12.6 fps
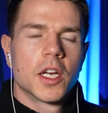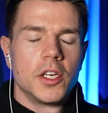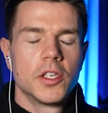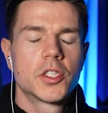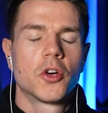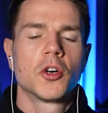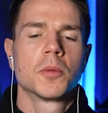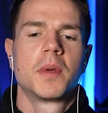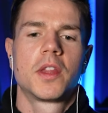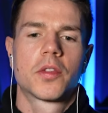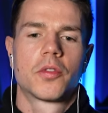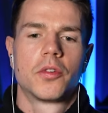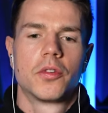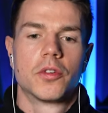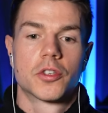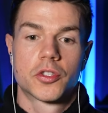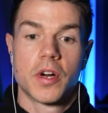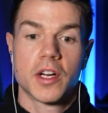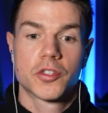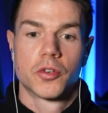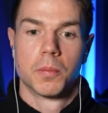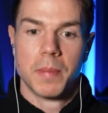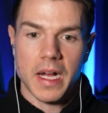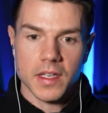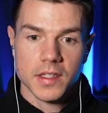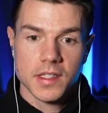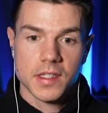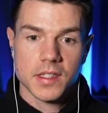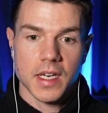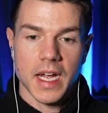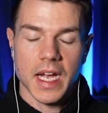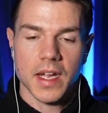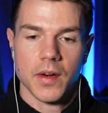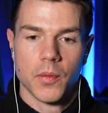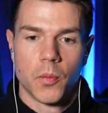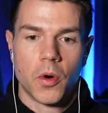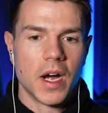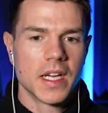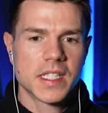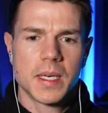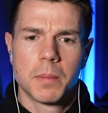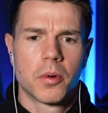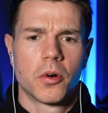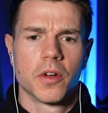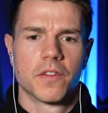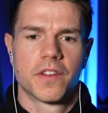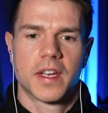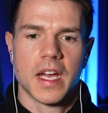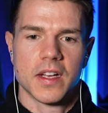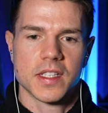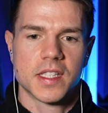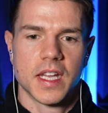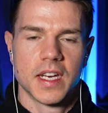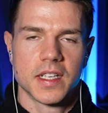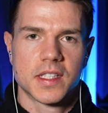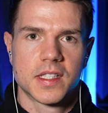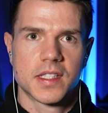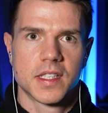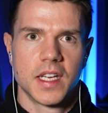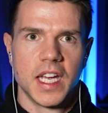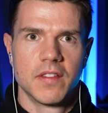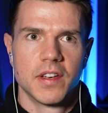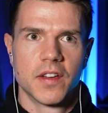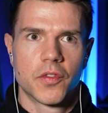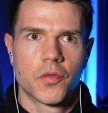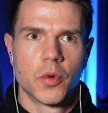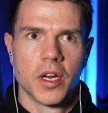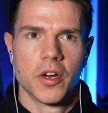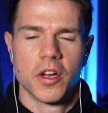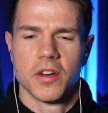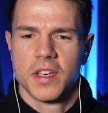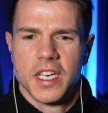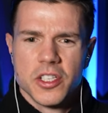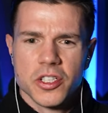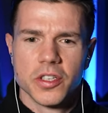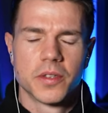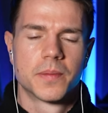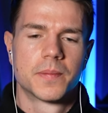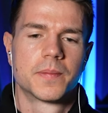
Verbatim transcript: Can you talk me through structural balance and why is it important for calisthenics even if we're not injured?